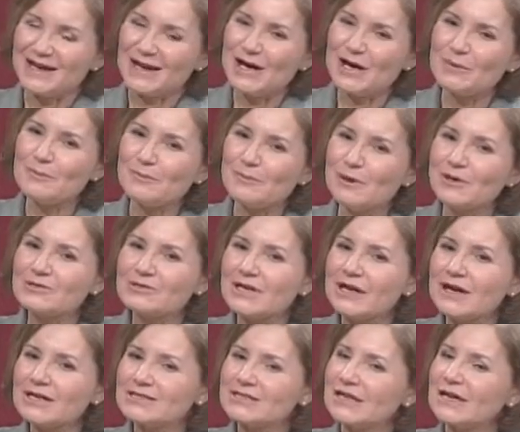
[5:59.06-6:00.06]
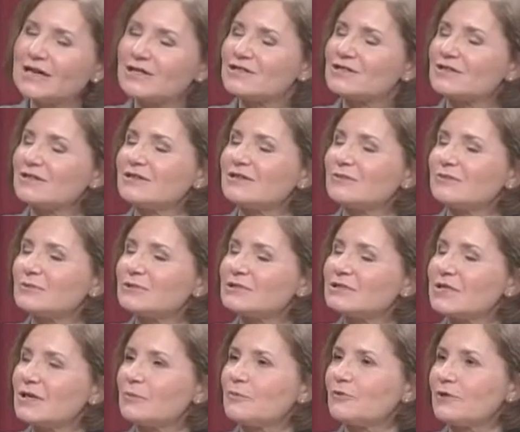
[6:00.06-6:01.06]
Botox actually will
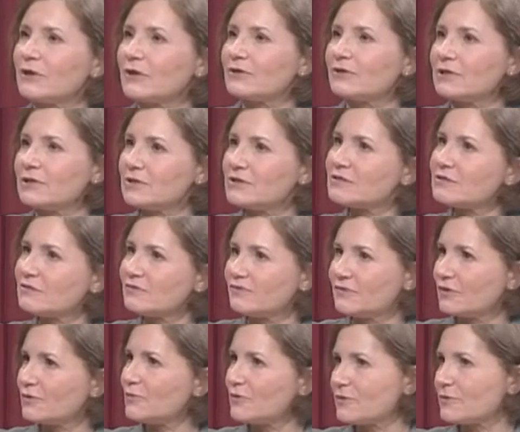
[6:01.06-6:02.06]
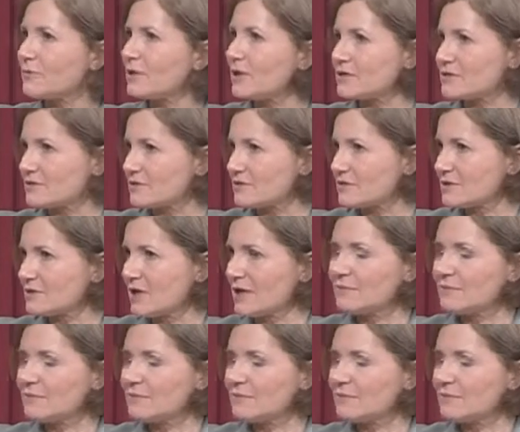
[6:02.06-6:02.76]
temporarily interfere with muscles.